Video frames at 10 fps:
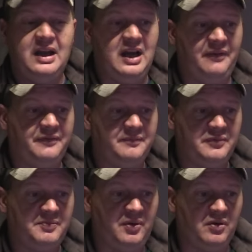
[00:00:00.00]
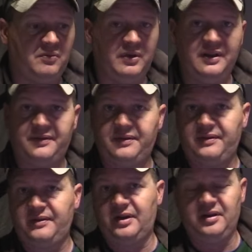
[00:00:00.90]
I've spoke with
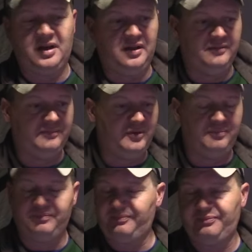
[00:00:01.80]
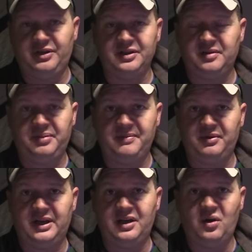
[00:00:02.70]
uh, a, a, bunch of
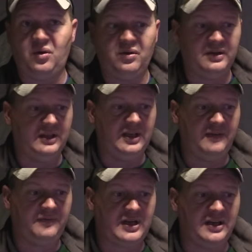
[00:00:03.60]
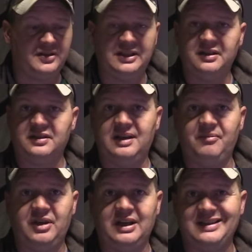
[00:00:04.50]
people I know, and they've kind of said the same
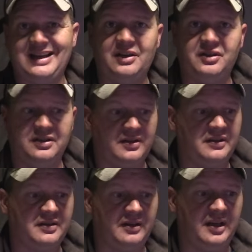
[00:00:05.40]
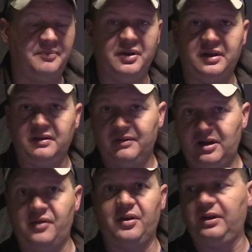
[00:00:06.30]
thing. It's not just this lake, but
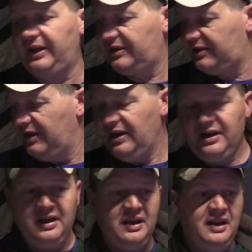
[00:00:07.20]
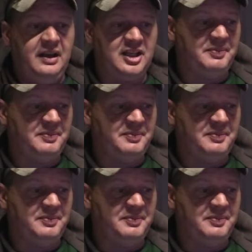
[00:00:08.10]
other lakes. It's